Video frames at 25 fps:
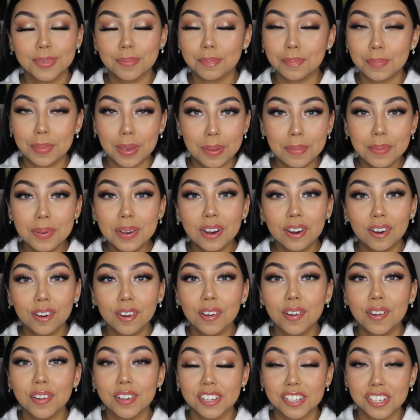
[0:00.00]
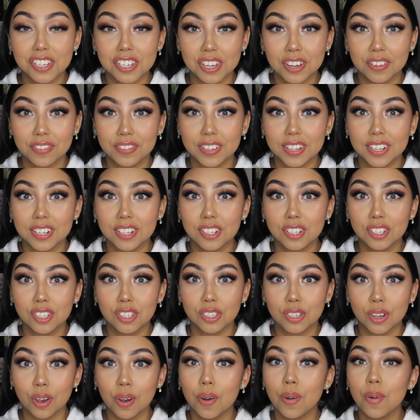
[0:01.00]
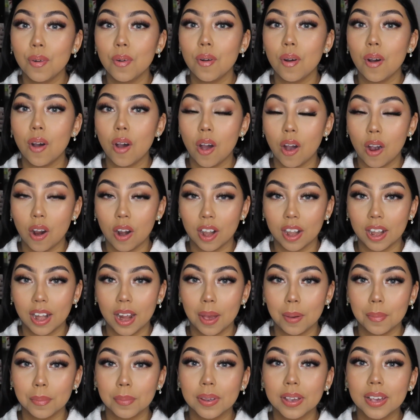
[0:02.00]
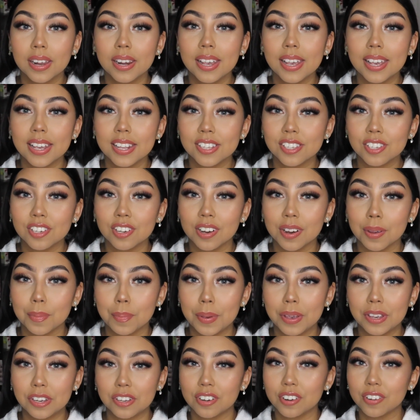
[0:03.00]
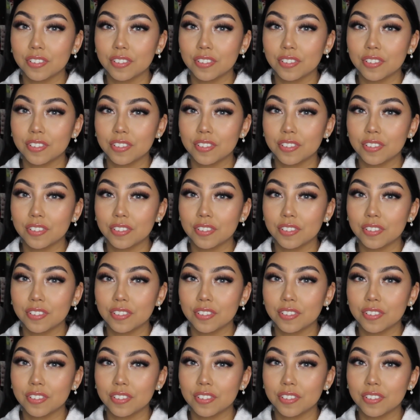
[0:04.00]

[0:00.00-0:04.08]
baby girl shifted so hard. I'm gonna insert a picture